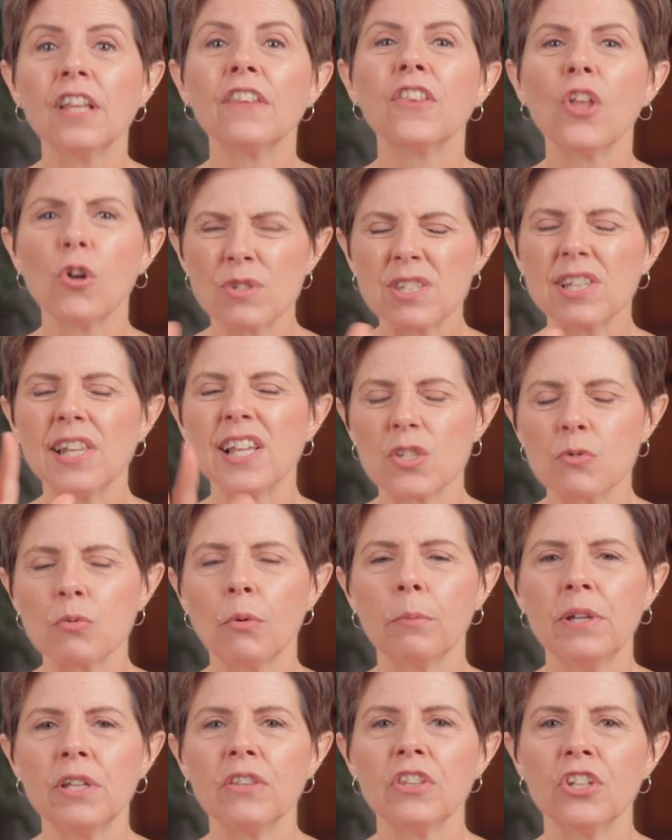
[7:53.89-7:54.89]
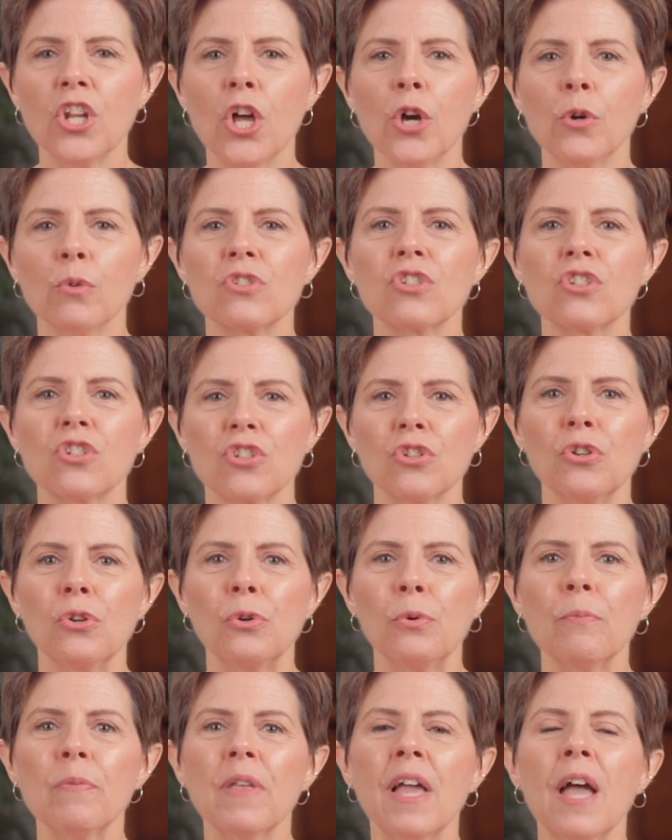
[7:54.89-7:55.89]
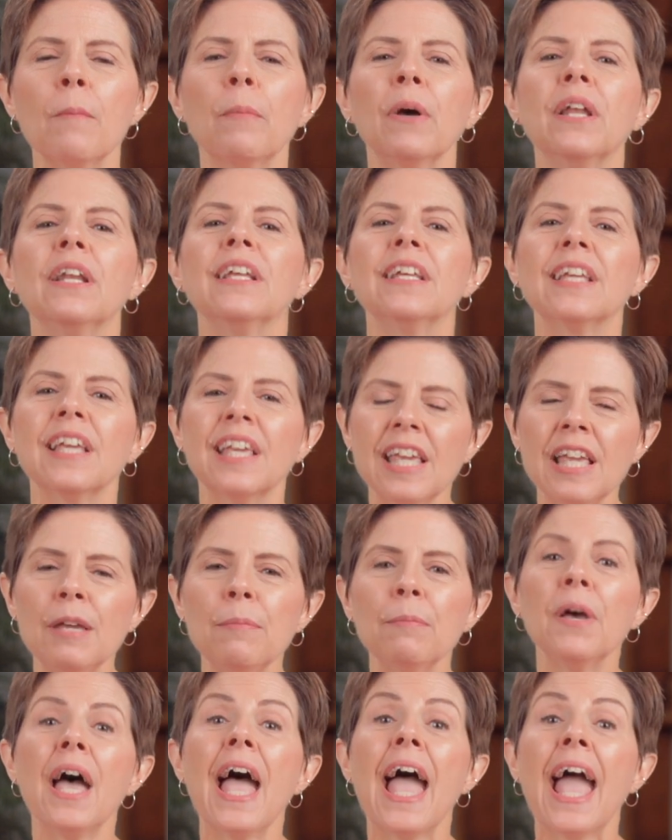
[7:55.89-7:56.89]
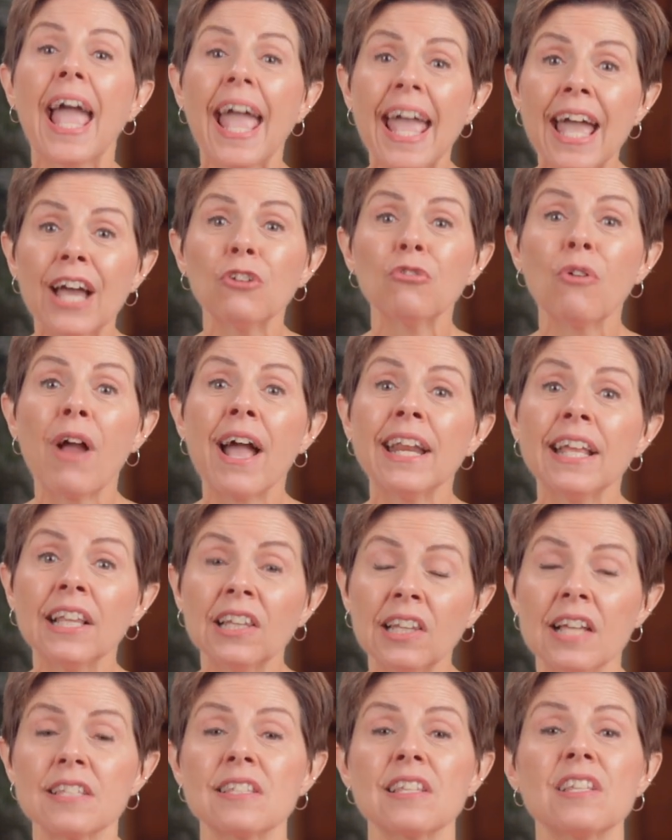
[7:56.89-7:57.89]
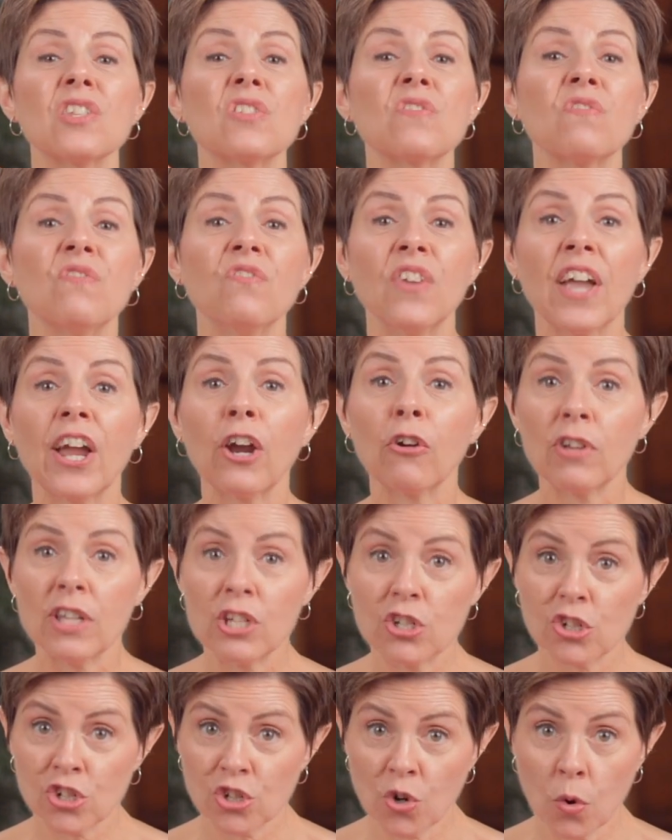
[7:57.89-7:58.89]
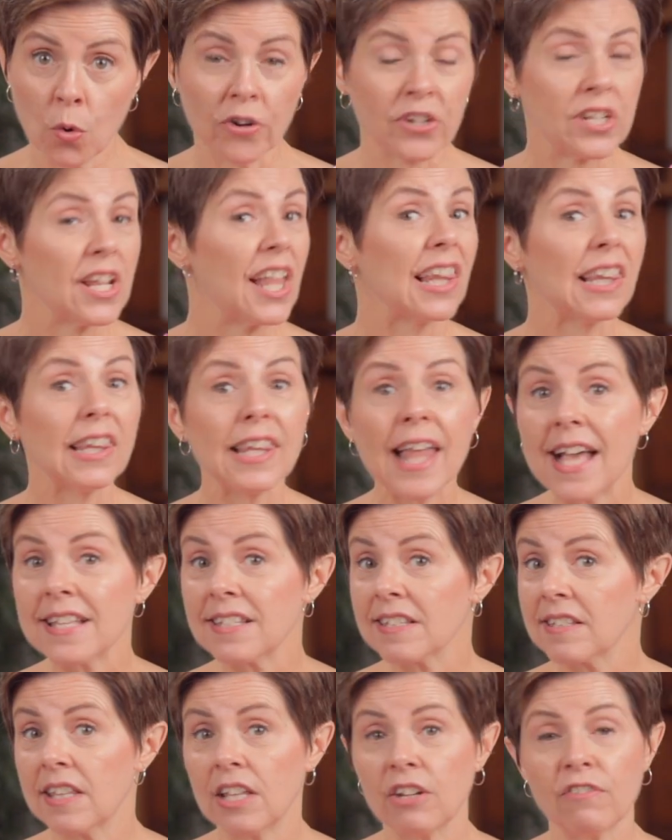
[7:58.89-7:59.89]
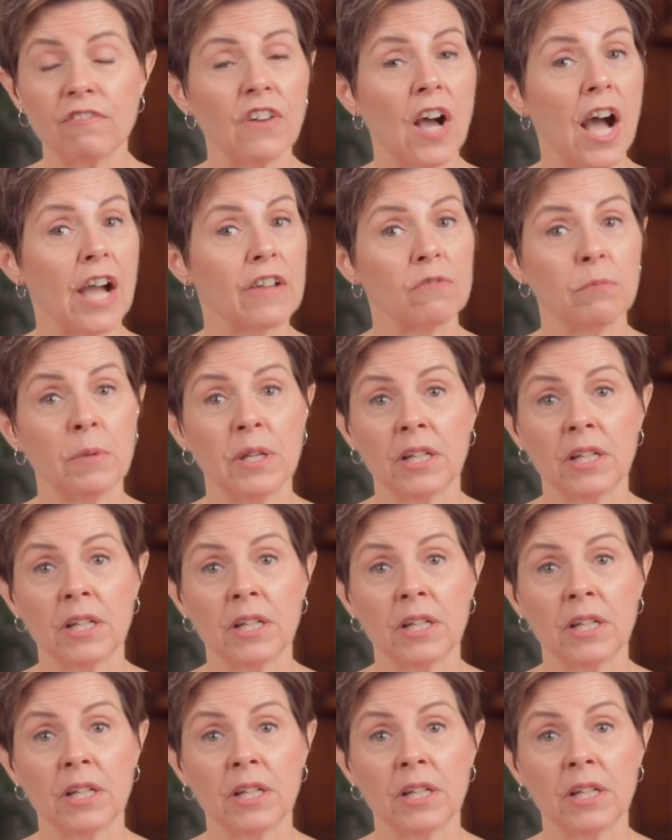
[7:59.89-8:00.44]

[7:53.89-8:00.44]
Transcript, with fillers: Those links will be in the notes too. But keep handwriting lessons very short, less than five